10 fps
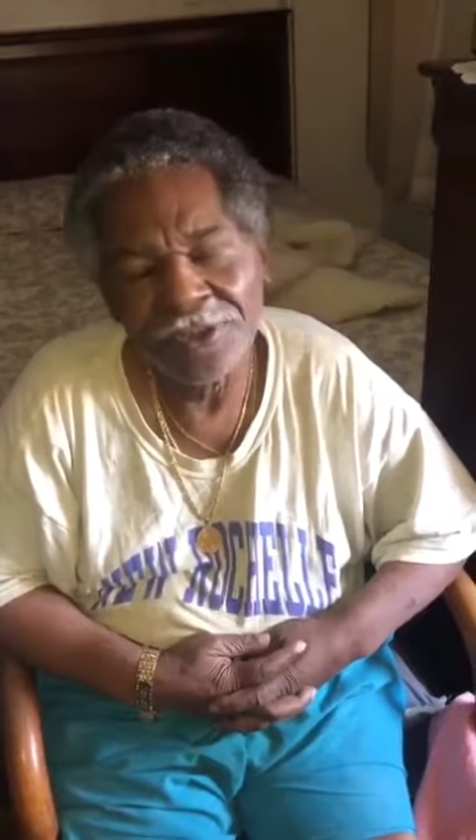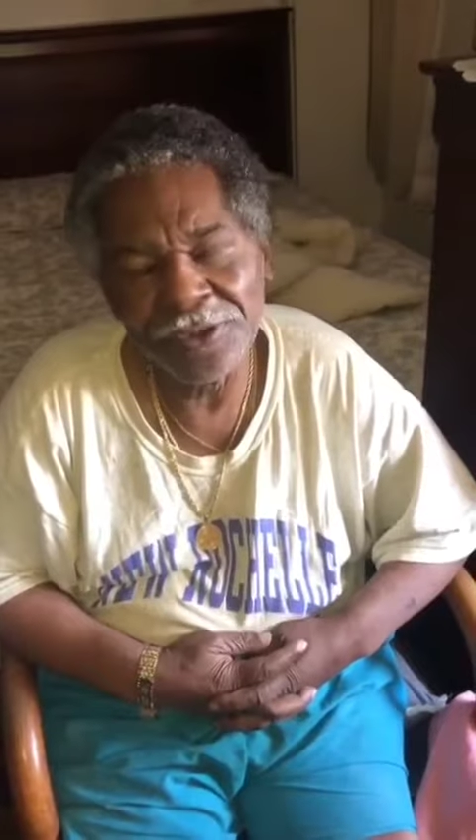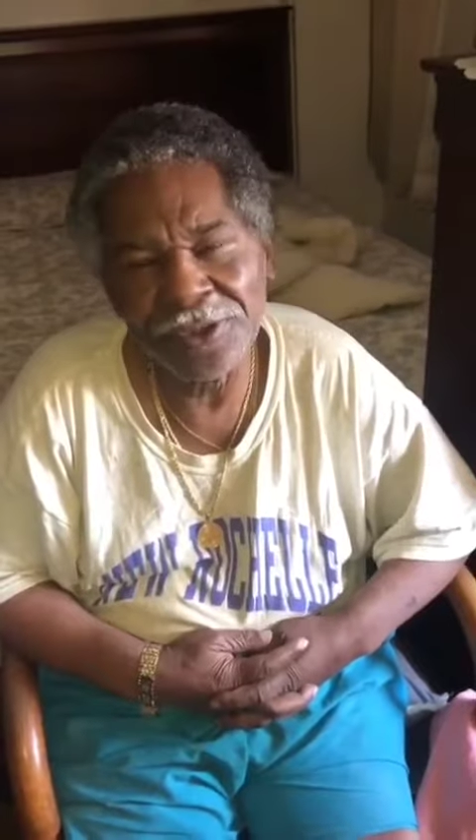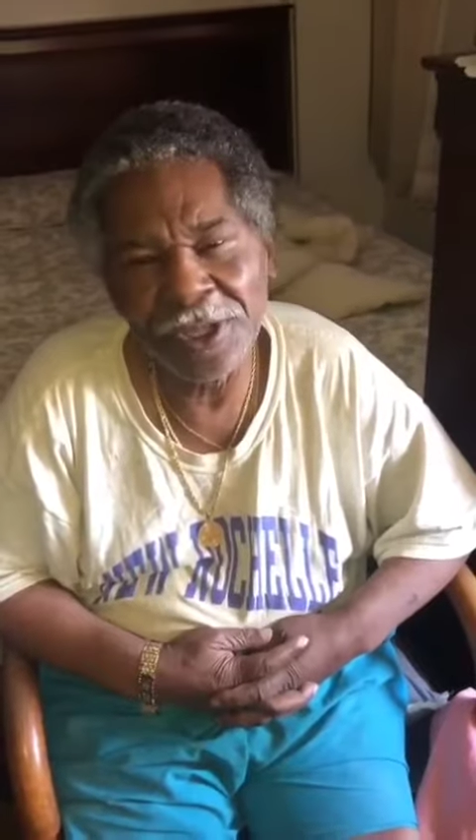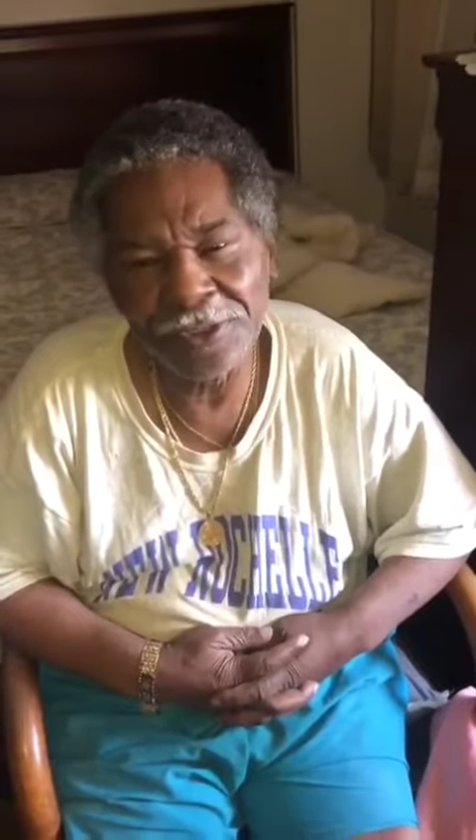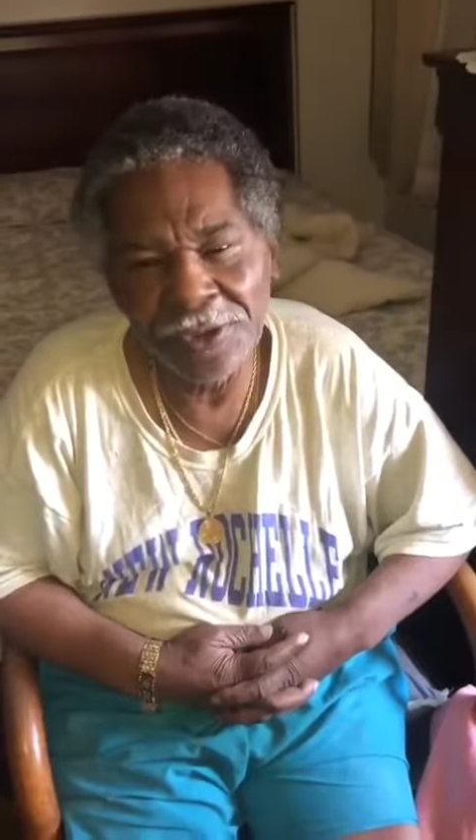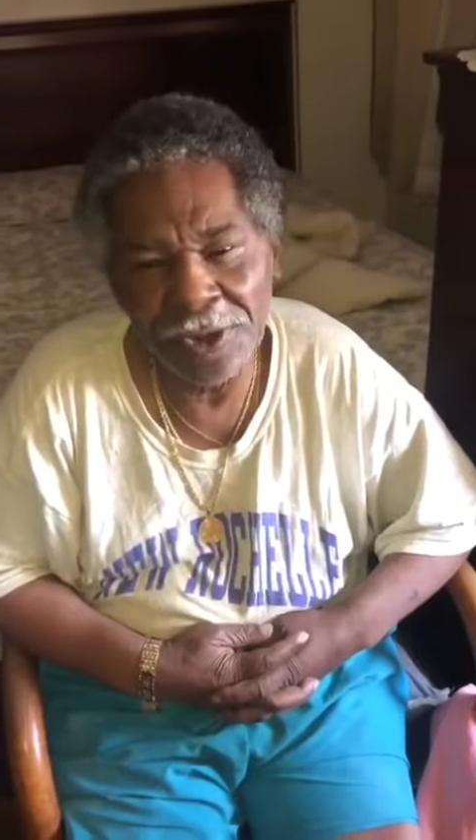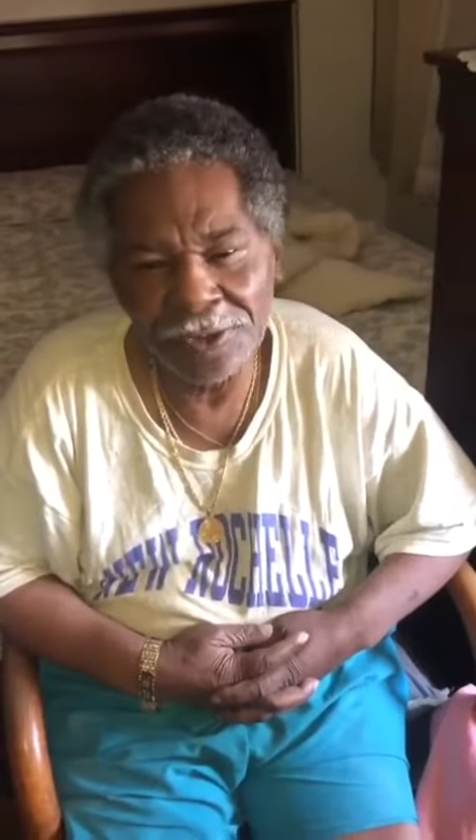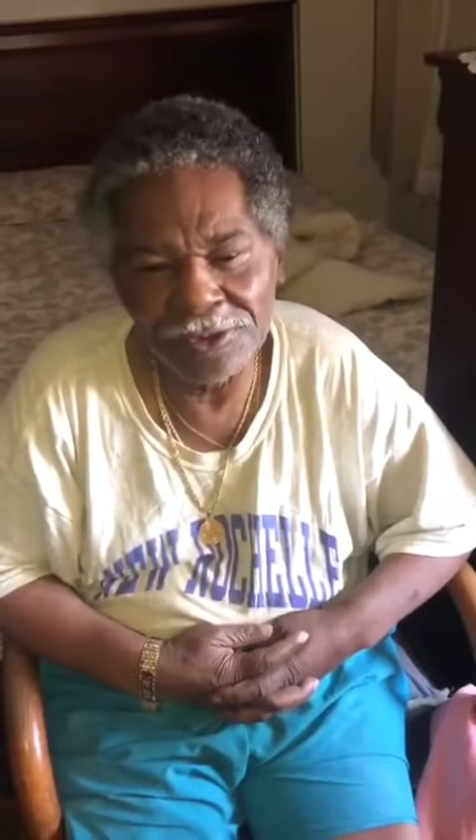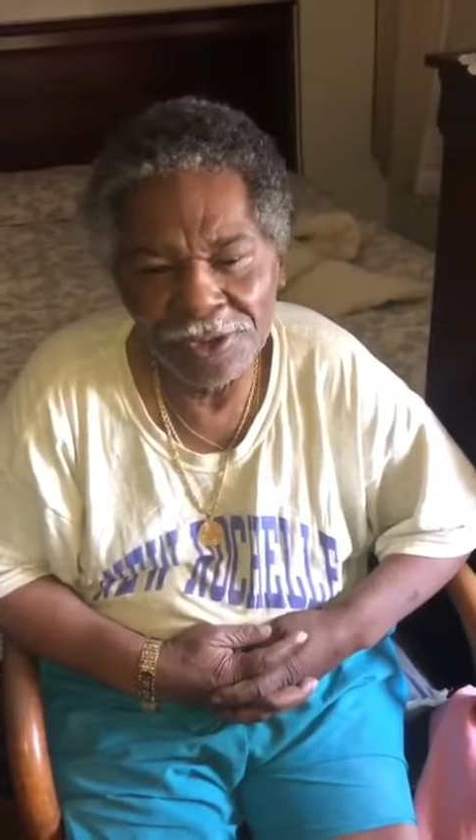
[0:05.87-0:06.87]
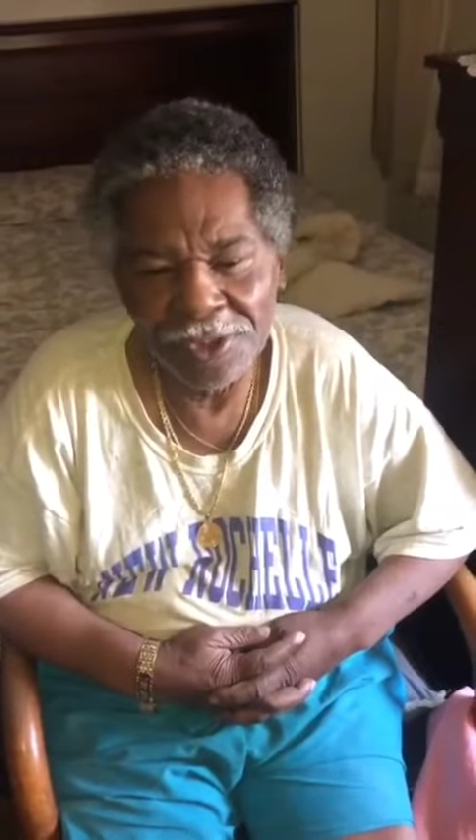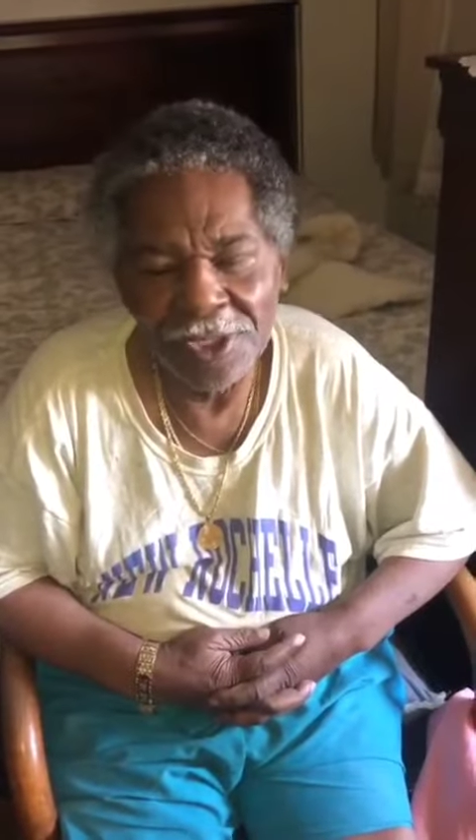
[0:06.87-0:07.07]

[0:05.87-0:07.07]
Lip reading: Three is a crowd.